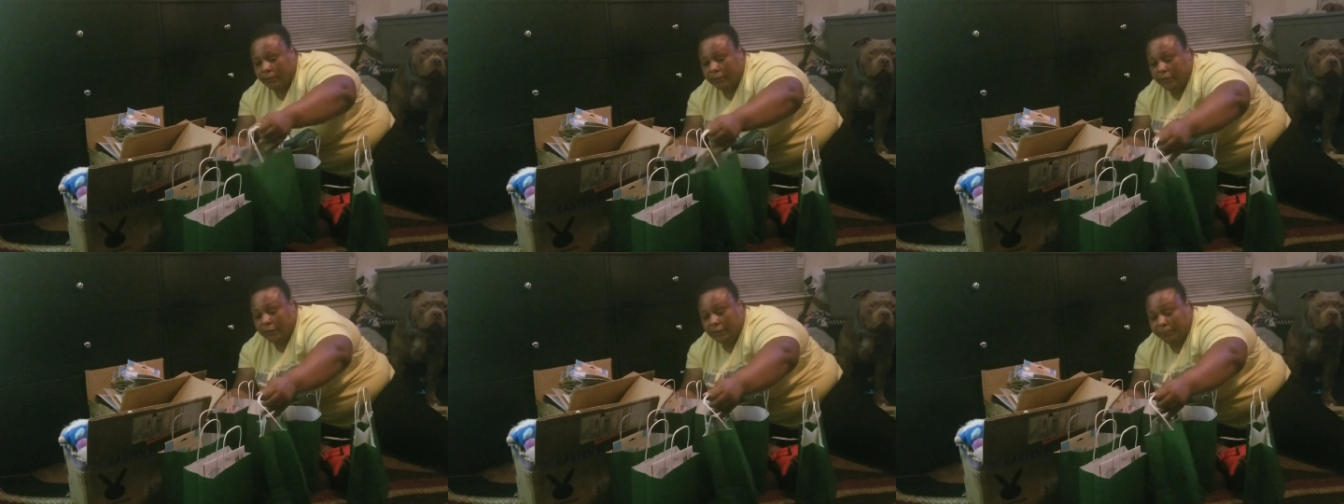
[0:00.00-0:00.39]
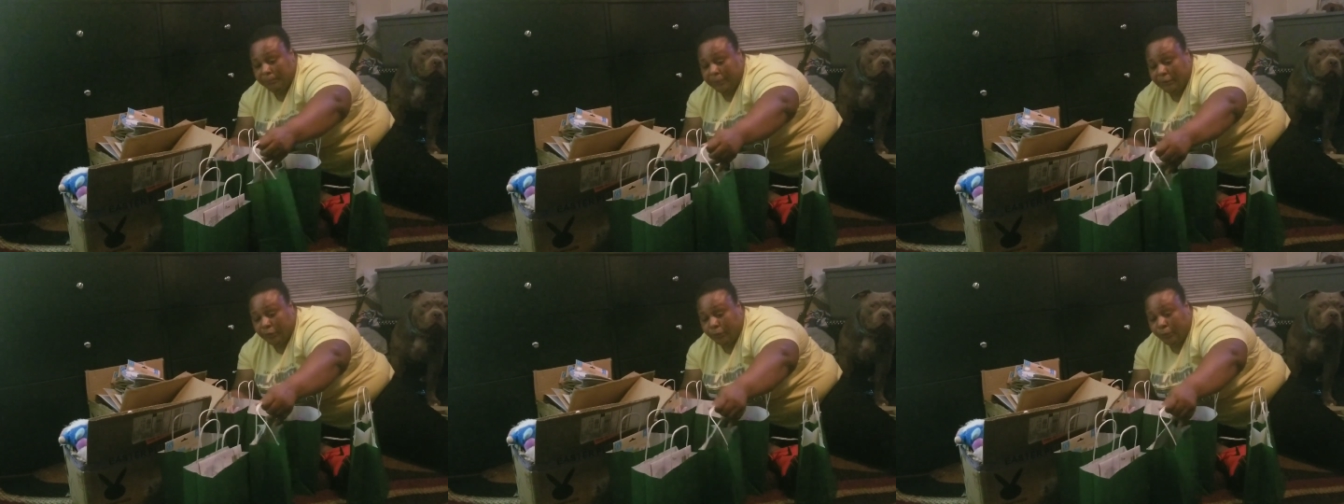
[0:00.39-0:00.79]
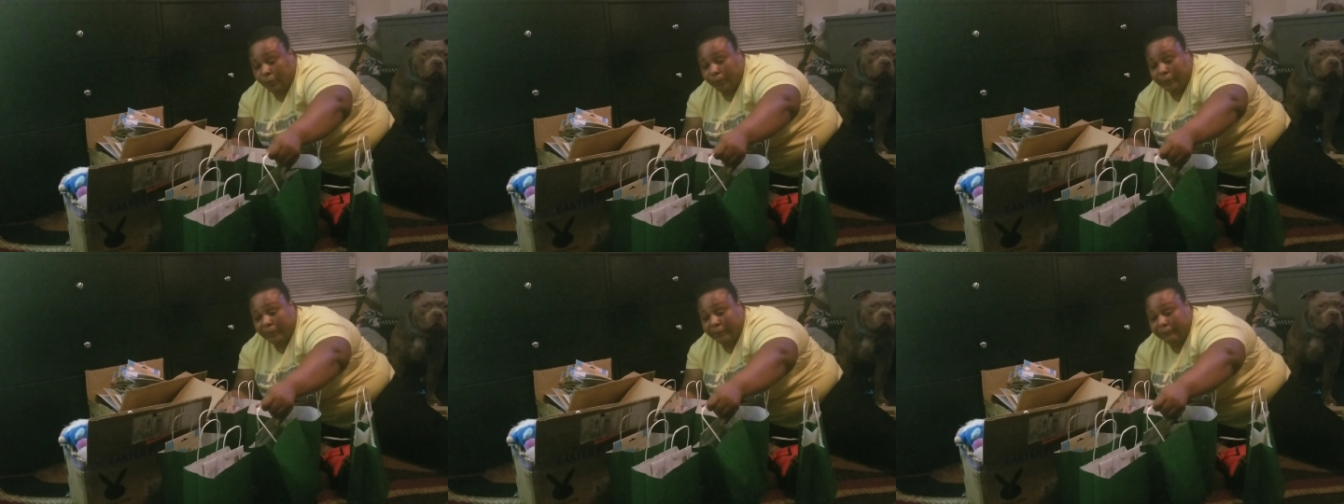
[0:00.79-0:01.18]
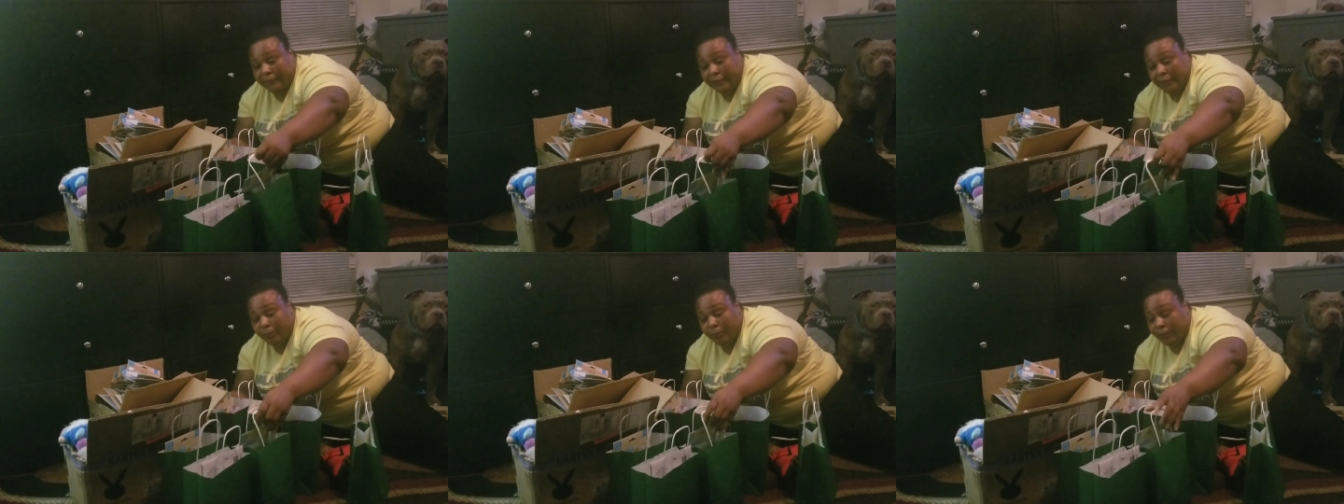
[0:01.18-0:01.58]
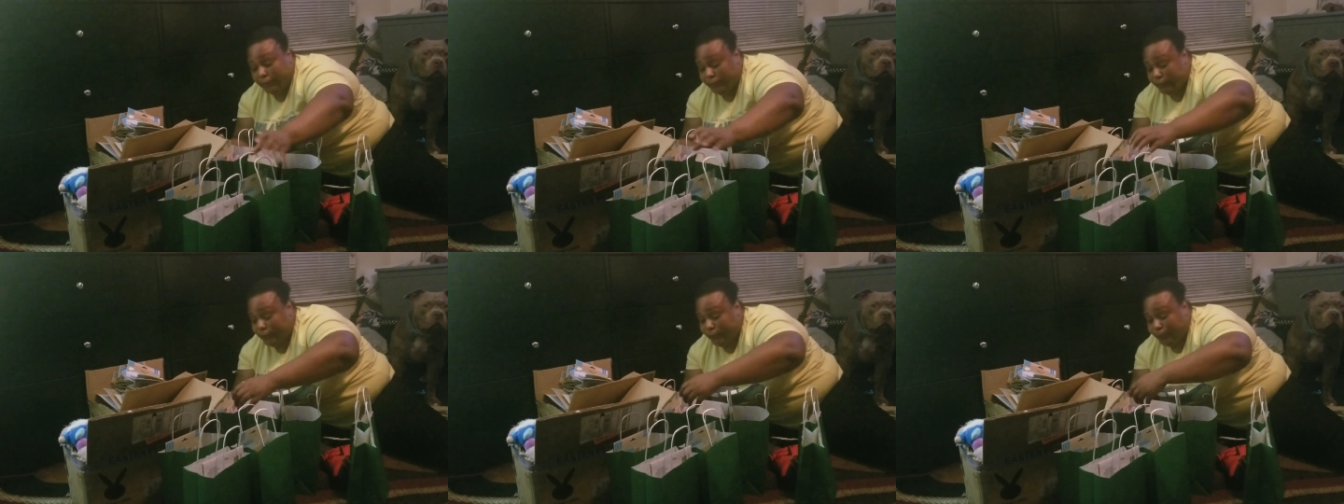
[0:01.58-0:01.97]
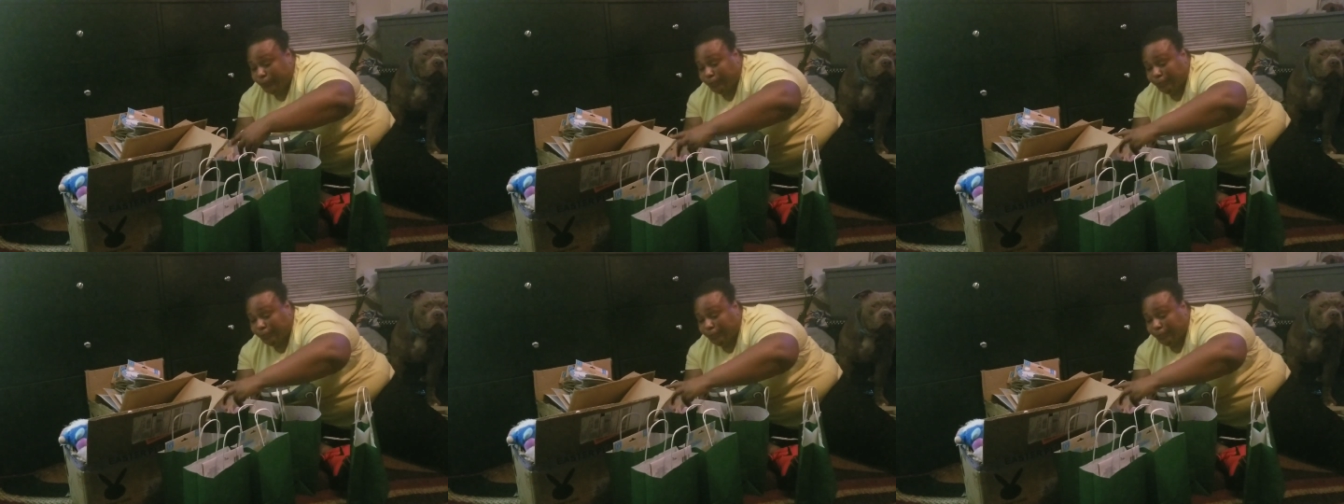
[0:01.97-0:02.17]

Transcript: Just be doing whatever he wants to.